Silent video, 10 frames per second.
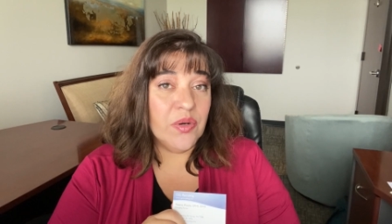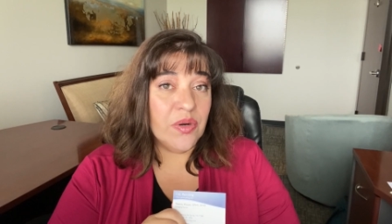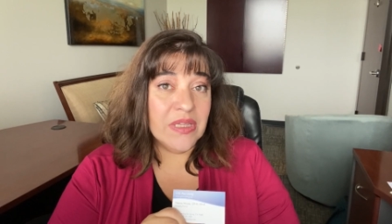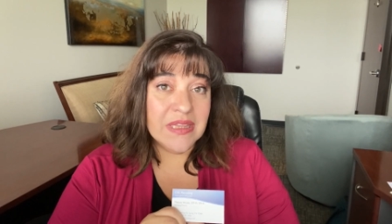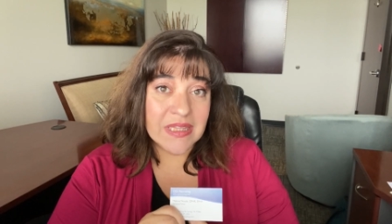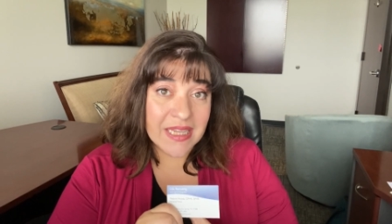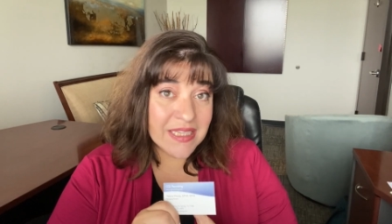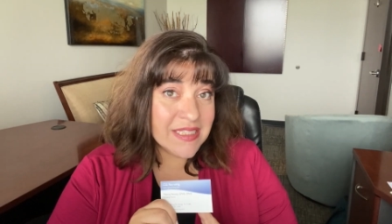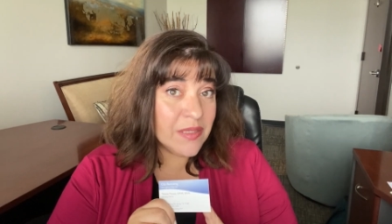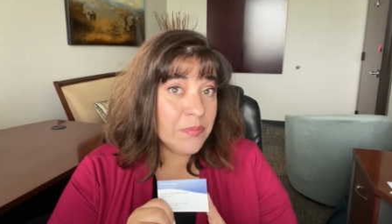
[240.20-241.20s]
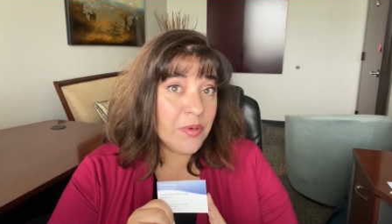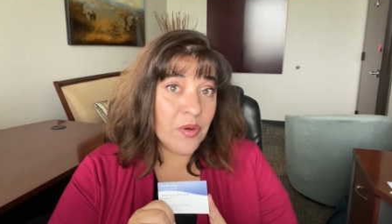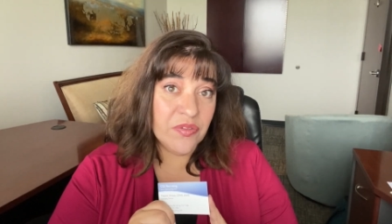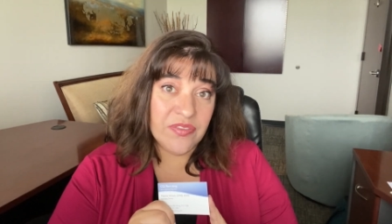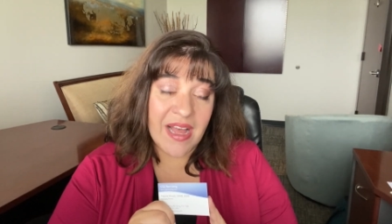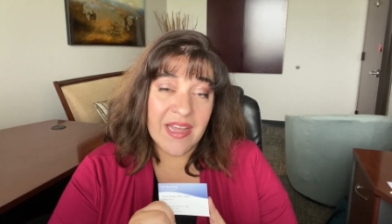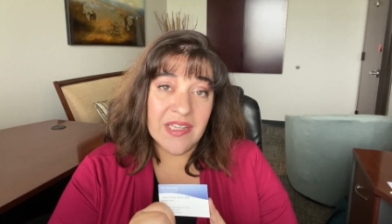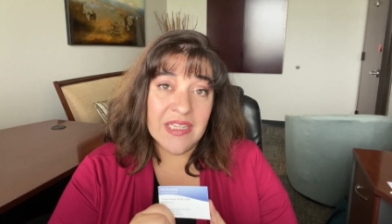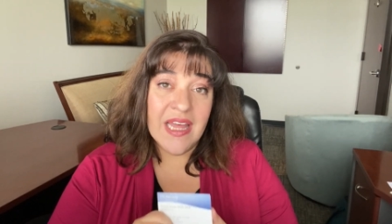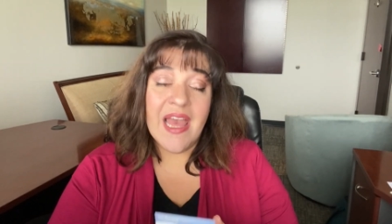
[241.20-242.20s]
your LinkedIn
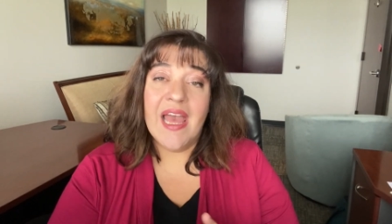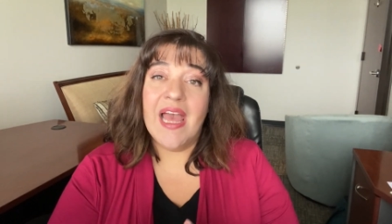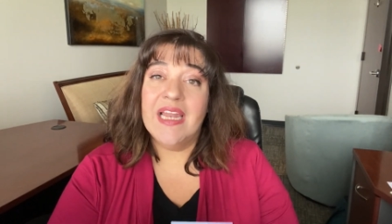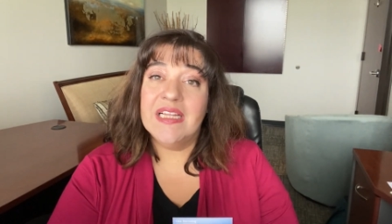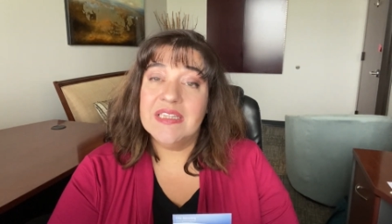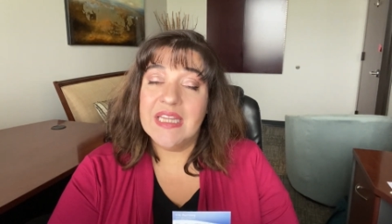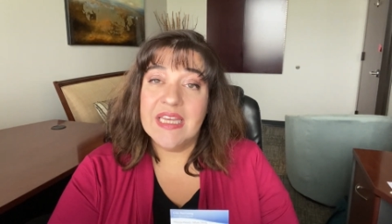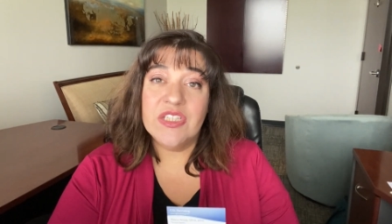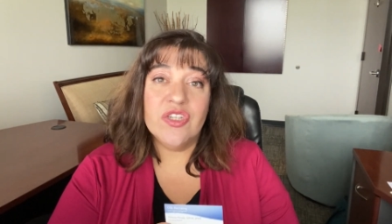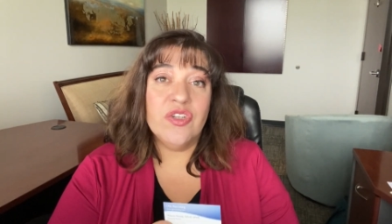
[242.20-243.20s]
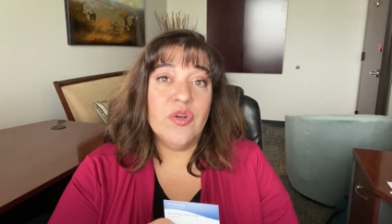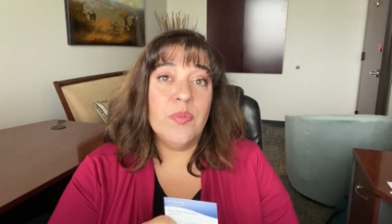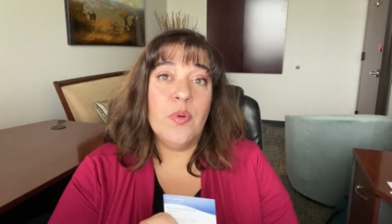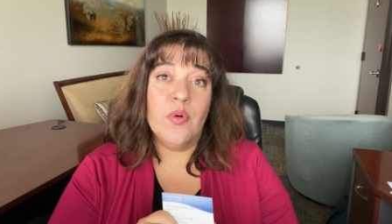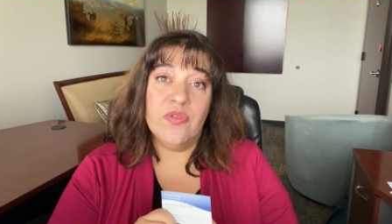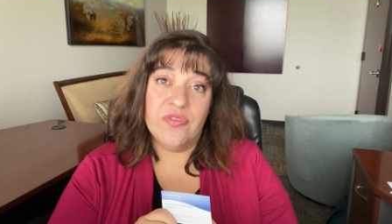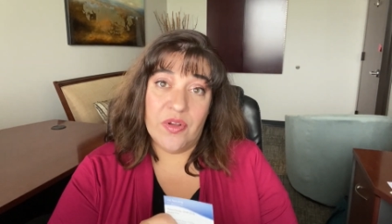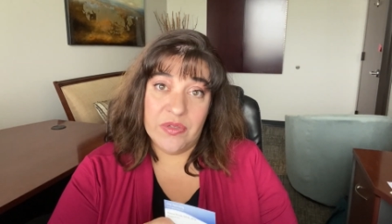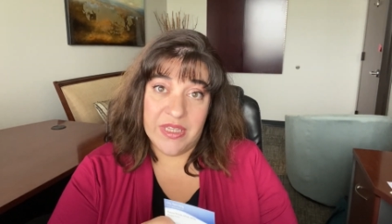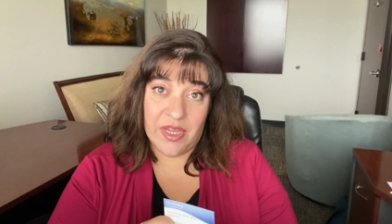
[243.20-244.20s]
profile and a link to your
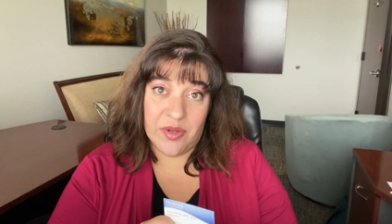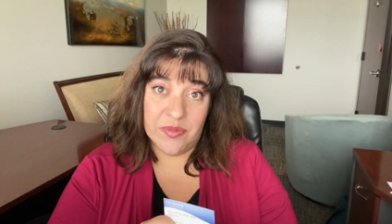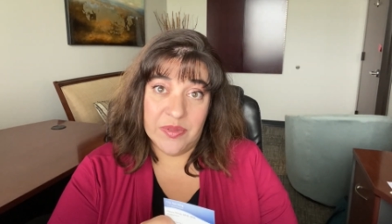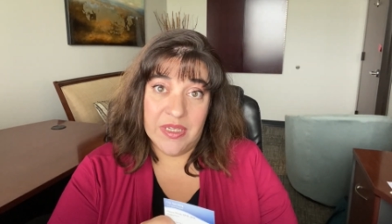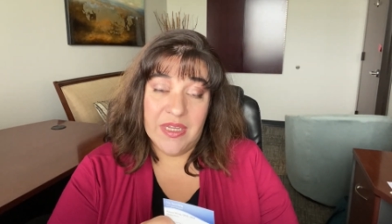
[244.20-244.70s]
portfolio.